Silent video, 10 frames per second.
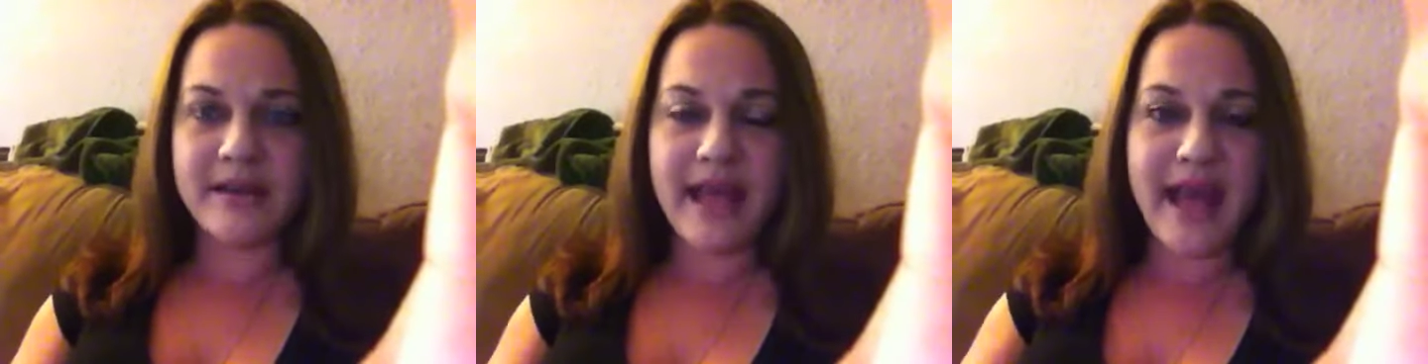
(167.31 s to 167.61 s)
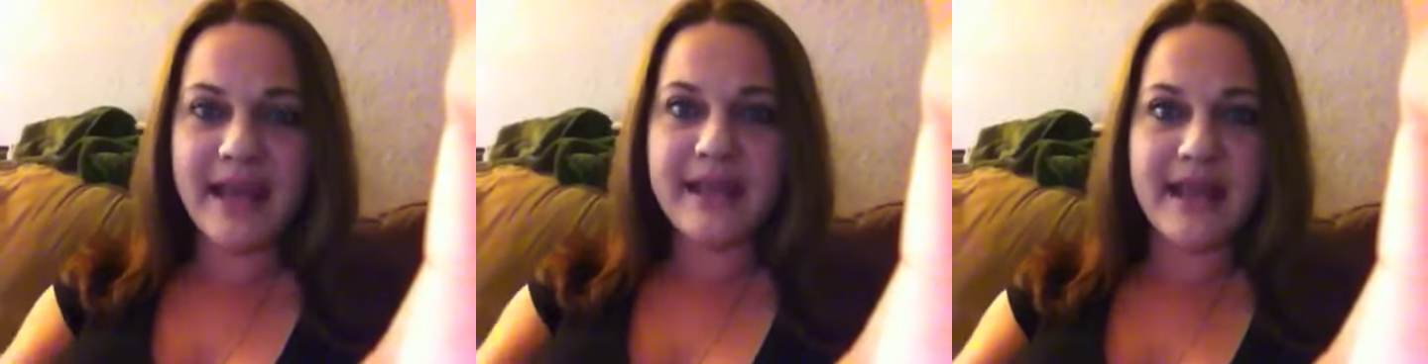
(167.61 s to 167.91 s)

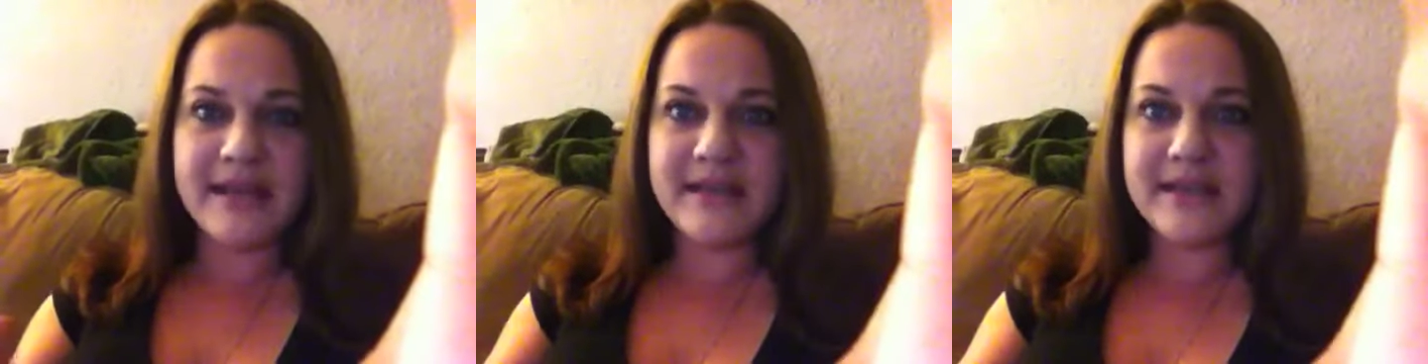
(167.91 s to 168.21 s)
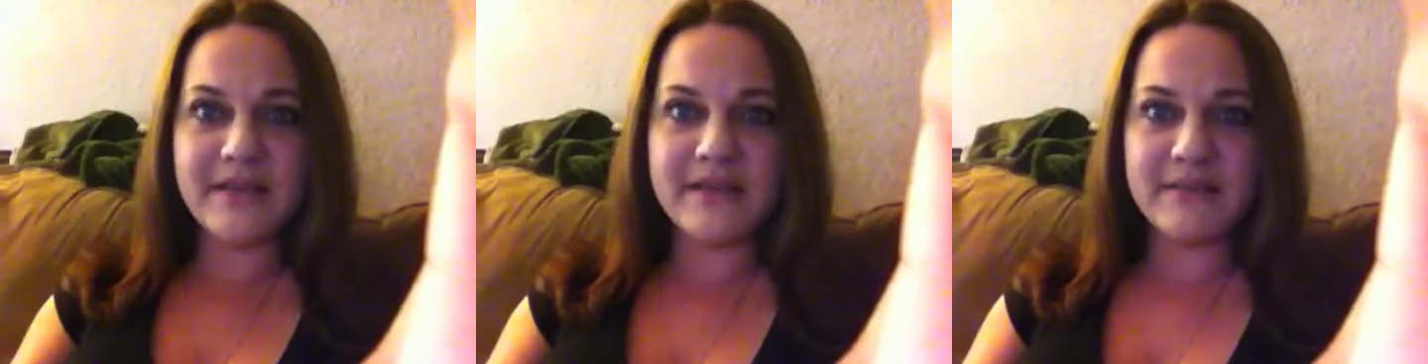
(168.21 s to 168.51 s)
That is
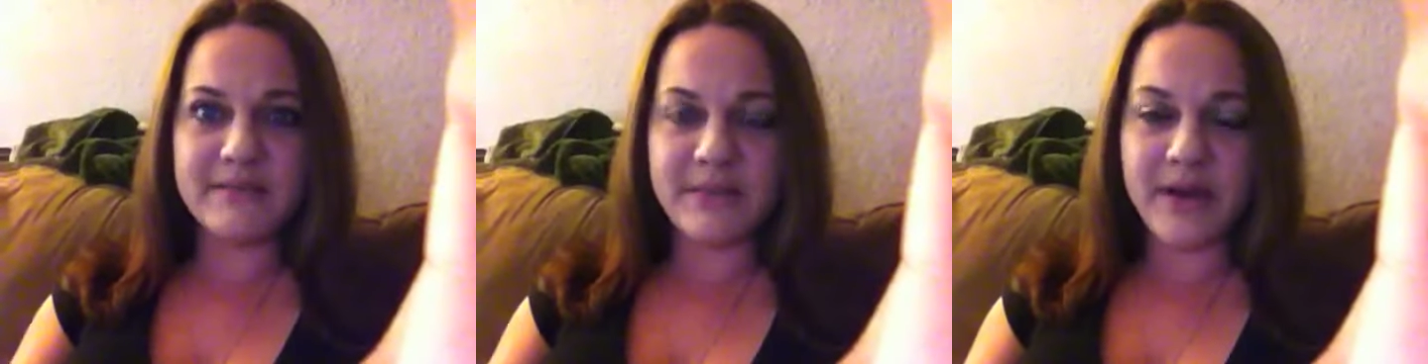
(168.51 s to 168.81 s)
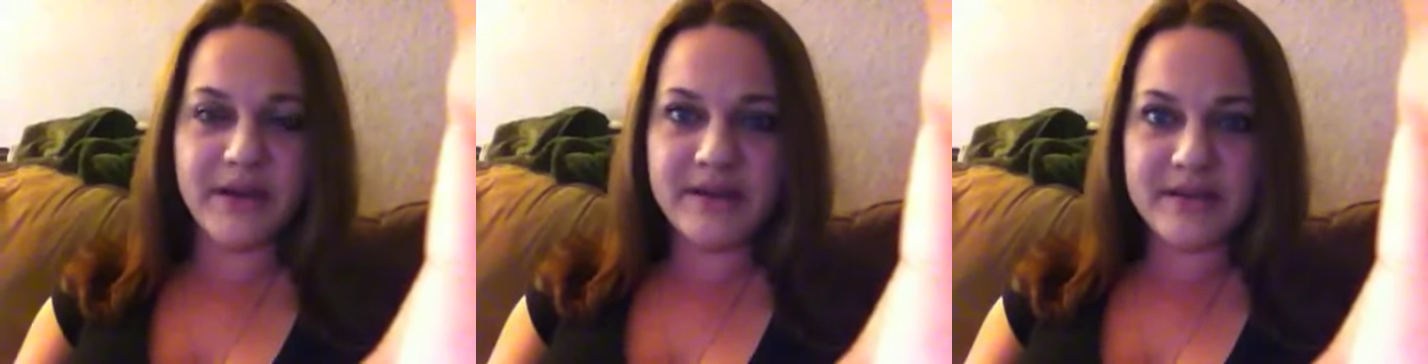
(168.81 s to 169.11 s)
even
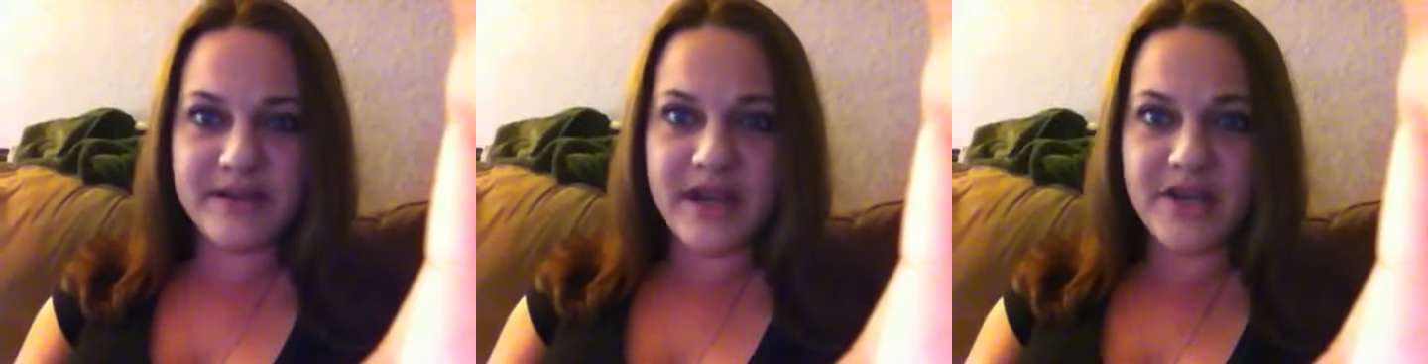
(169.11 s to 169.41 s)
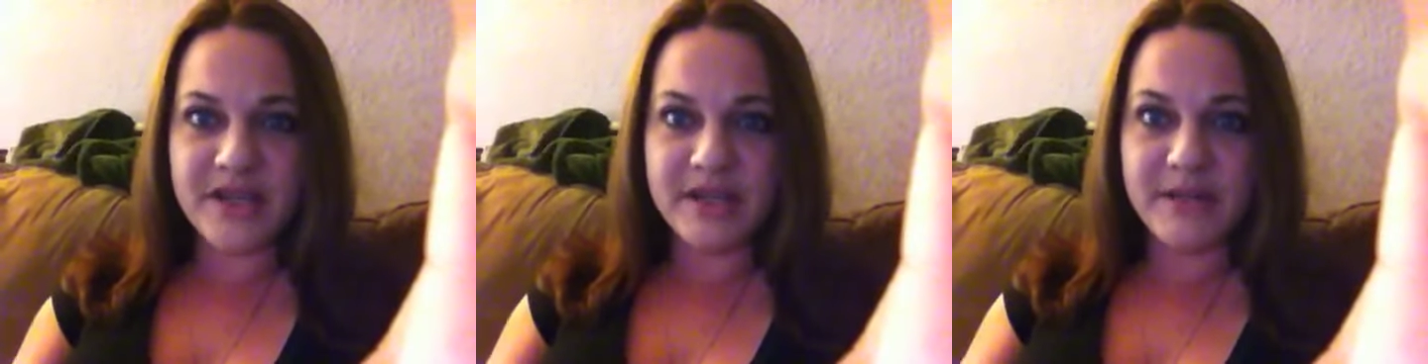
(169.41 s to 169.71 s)
part of the
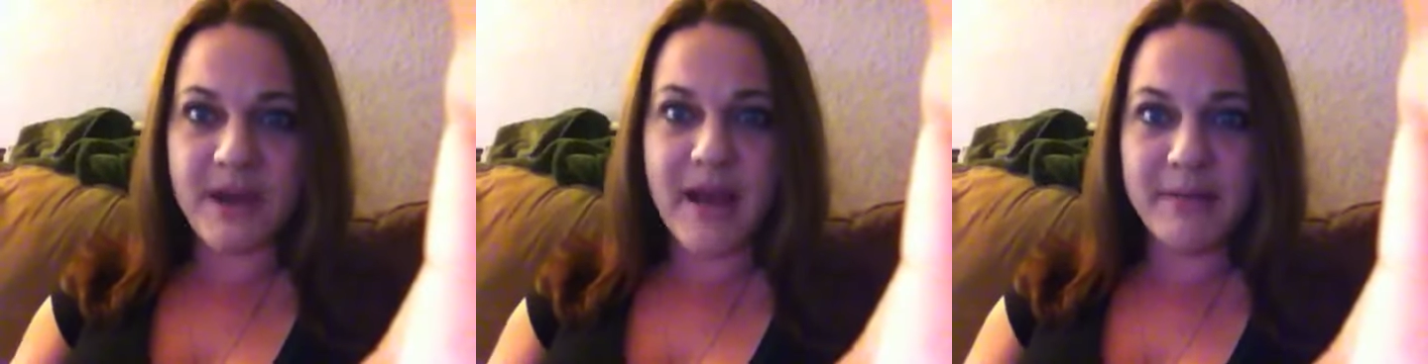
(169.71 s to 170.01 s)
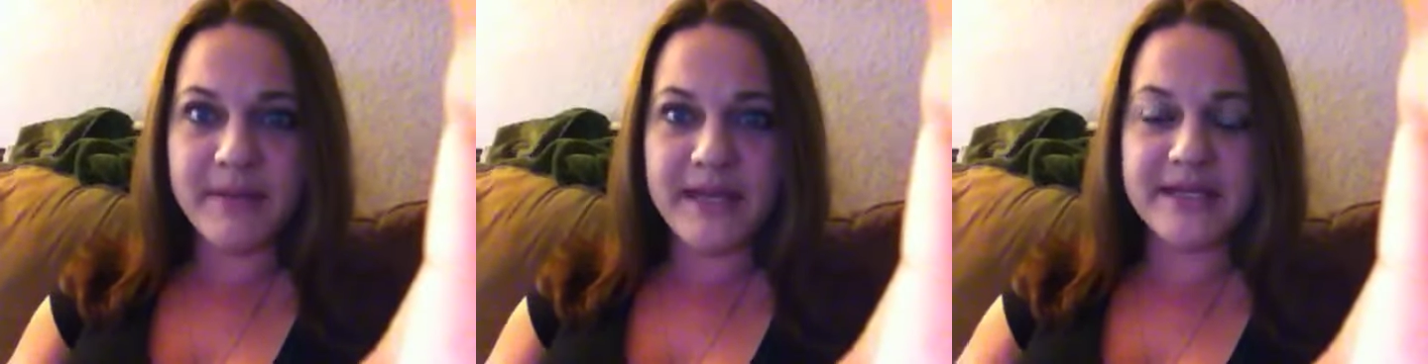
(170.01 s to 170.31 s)
discussion. The
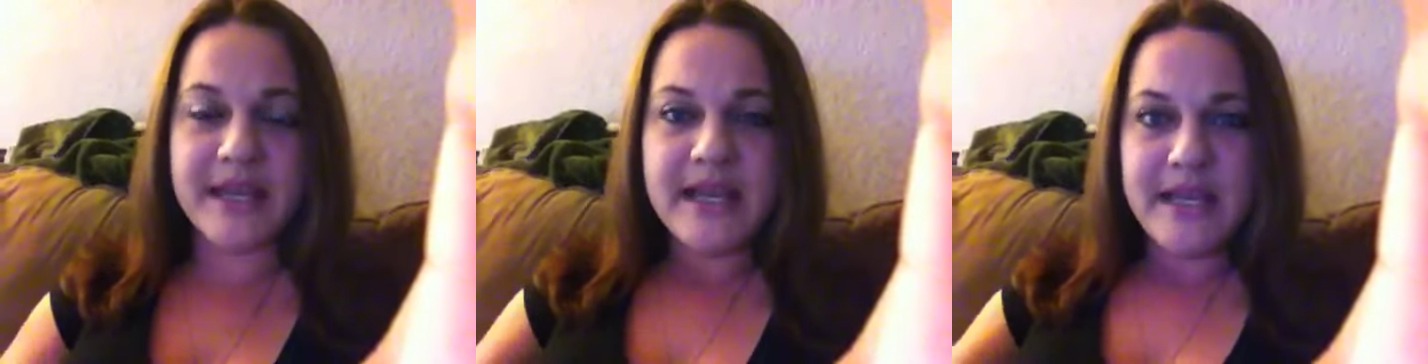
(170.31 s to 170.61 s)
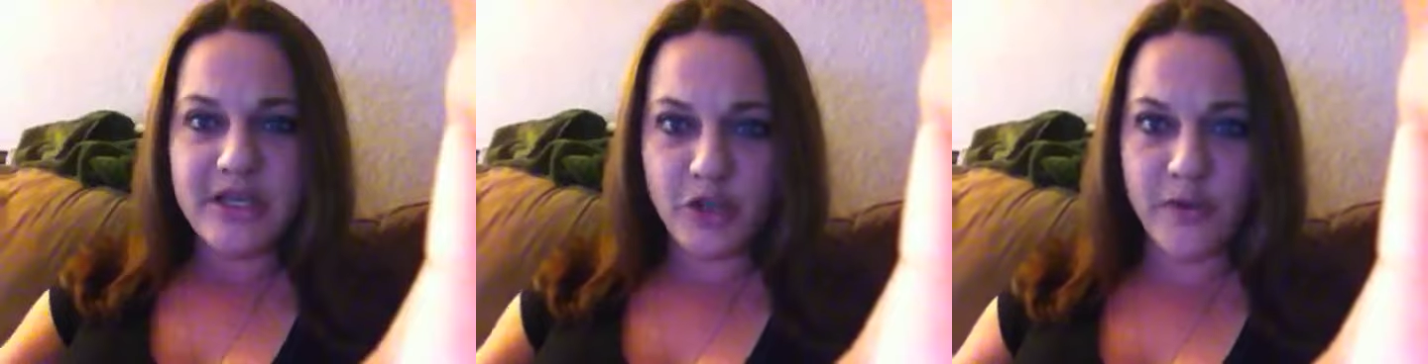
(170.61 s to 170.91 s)
problem is
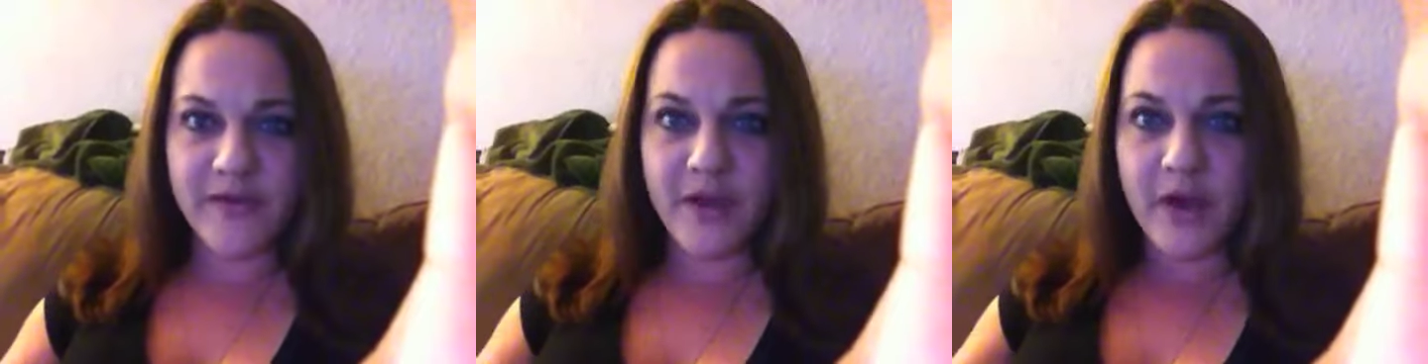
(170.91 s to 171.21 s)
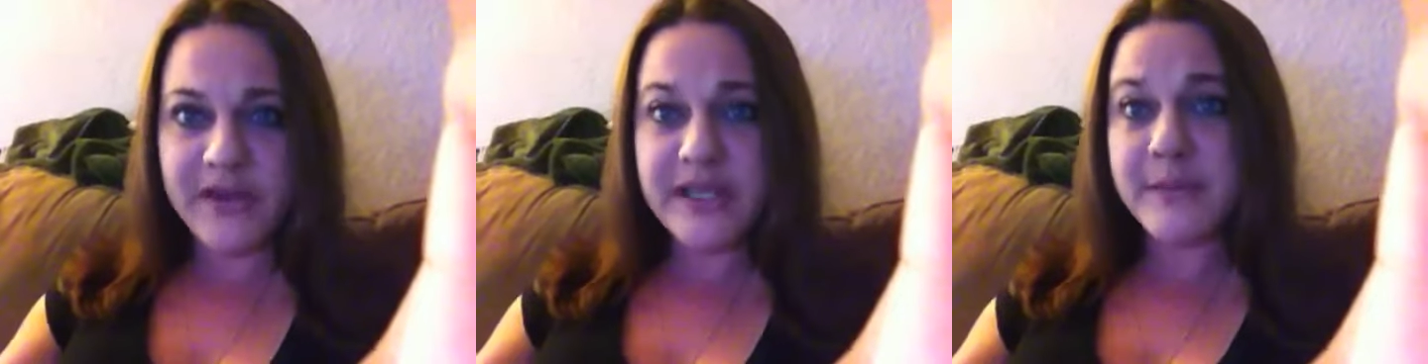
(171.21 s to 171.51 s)
you have
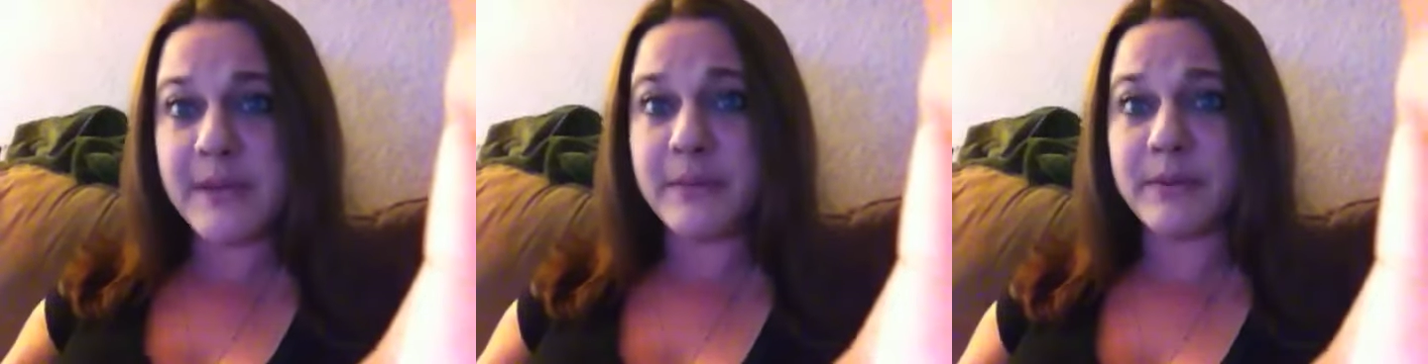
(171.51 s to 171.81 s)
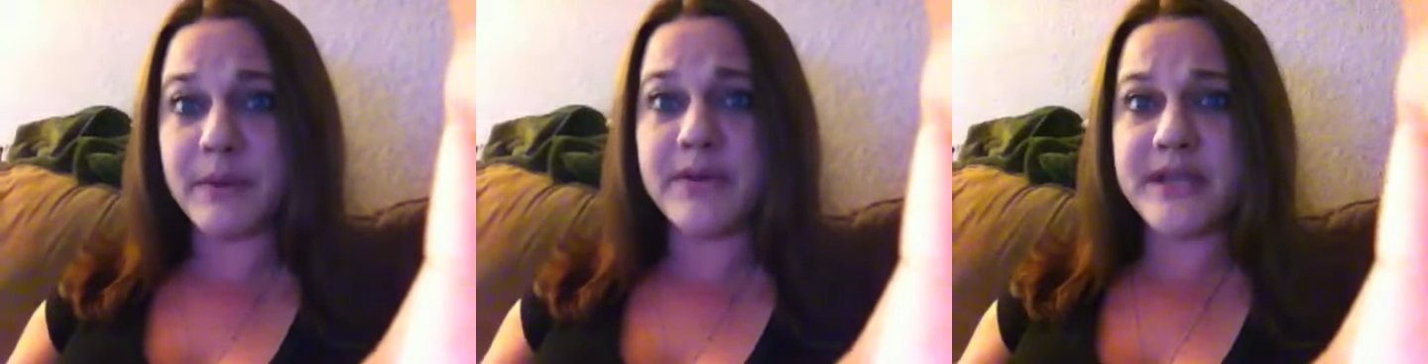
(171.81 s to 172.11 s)
all these people
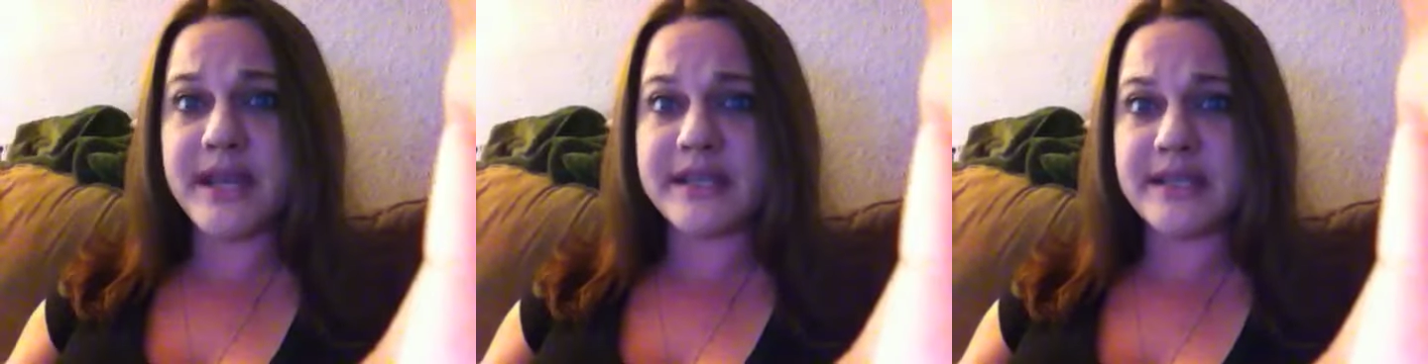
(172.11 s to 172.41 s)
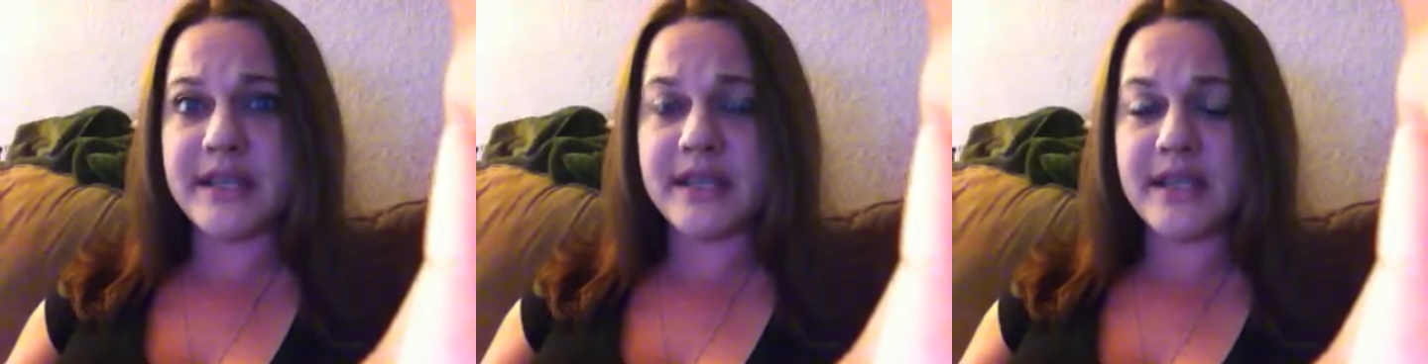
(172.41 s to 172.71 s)

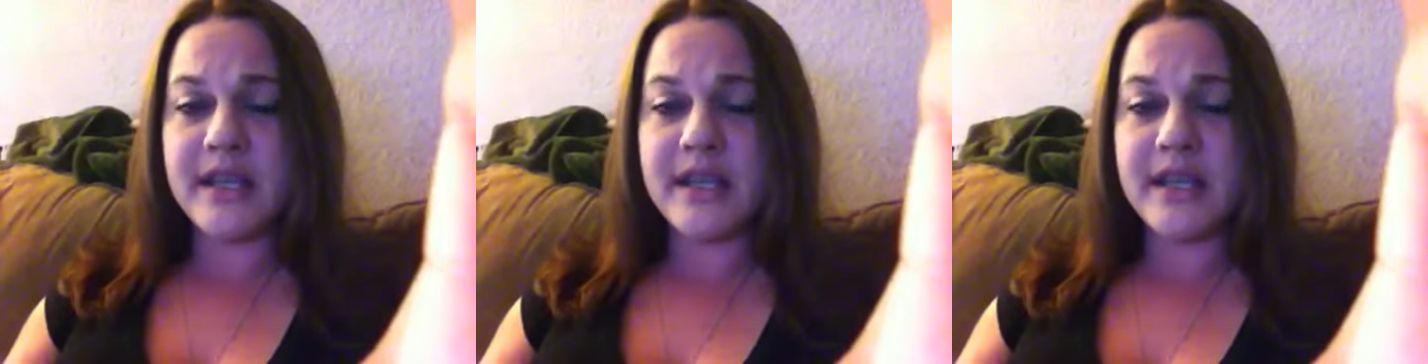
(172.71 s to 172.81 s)
protesting.